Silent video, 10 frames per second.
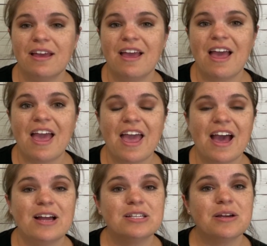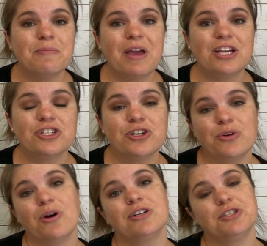And make sure you
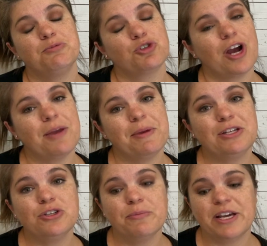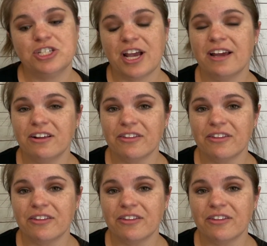are subscribing to my channel.